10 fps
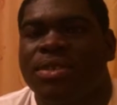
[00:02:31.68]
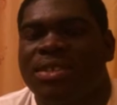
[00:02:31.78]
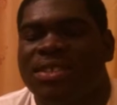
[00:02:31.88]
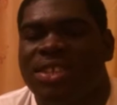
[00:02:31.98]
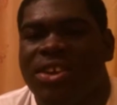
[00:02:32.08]

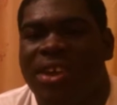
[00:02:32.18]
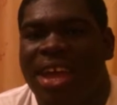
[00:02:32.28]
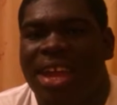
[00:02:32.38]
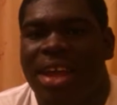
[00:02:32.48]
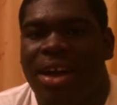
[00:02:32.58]
snare
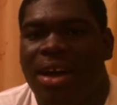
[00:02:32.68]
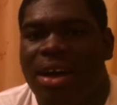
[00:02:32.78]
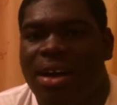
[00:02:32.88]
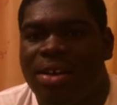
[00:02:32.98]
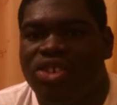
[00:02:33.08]
head
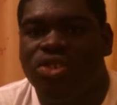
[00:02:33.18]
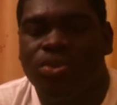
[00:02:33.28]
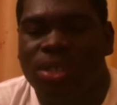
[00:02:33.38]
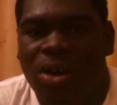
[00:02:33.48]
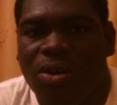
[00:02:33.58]

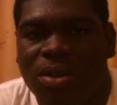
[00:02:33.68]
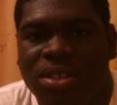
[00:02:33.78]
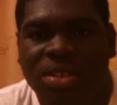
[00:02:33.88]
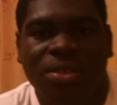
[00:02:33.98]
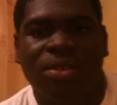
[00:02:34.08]
shootout
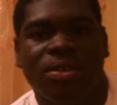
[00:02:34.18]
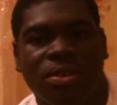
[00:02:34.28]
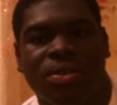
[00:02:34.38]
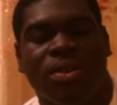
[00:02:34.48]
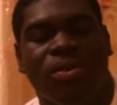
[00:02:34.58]

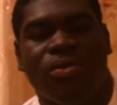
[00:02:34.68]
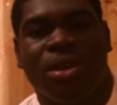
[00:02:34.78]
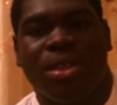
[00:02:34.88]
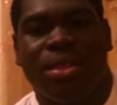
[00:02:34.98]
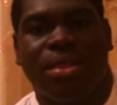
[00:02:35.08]

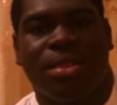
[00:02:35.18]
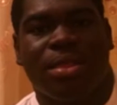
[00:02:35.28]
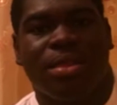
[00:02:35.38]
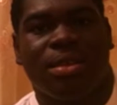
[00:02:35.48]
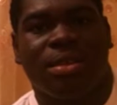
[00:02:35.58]
with
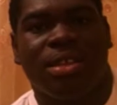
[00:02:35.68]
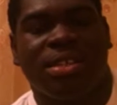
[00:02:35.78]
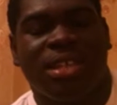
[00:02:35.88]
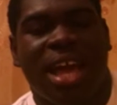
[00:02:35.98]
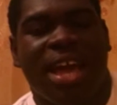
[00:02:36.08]

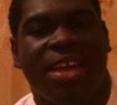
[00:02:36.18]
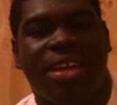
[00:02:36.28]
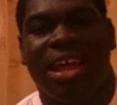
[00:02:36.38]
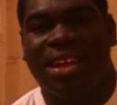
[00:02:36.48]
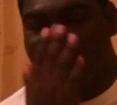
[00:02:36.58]
this guy
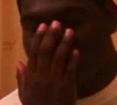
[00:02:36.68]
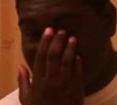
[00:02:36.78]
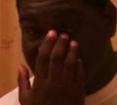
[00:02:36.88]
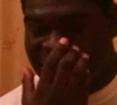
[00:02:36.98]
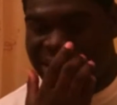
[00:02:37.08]
that
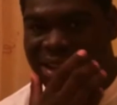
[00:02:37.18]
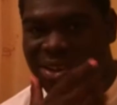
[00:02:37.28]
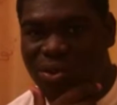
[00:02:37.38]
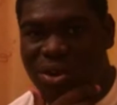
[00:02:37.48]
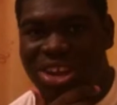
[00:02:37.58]
was testing
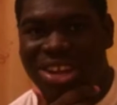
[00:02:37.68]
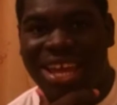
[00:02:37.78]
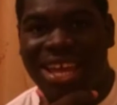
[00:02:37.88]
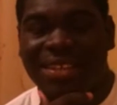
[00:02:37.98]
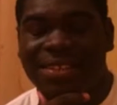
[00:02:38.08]
Aquarian
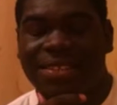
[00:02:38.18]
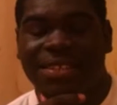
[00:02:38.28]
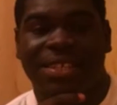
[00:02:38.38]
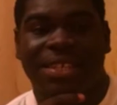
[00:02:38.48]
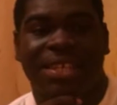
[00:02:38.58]
heads,
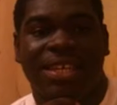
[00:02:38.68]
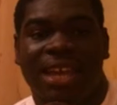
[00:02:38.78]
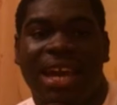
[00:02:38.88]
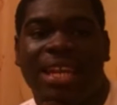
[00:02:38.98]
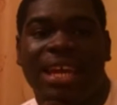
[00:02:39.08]

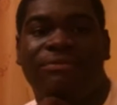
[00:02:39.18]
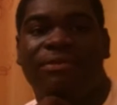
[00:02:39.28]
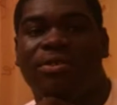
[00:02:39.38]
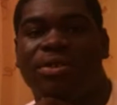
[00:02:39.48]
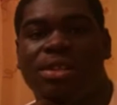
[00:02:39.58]
and I
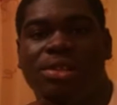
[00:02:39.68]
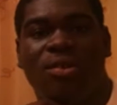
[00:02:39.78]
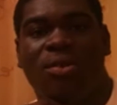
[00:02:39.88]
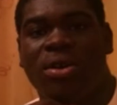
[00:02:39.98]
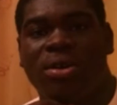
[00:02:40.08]
found the
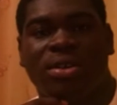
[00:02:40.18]
lower